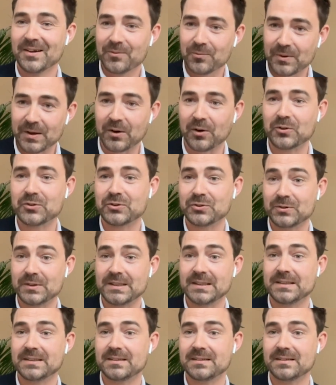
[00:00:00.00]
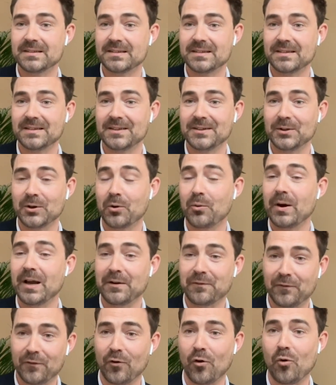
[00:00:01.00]
We also need,
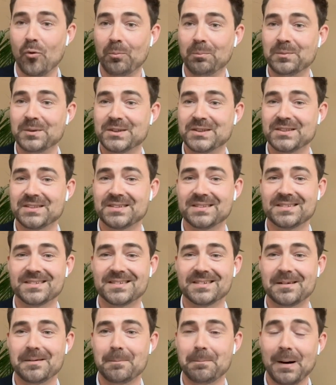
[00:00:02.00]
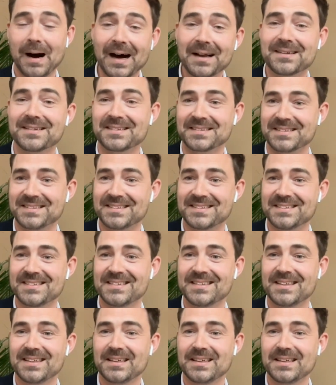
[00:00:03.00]
informed partners.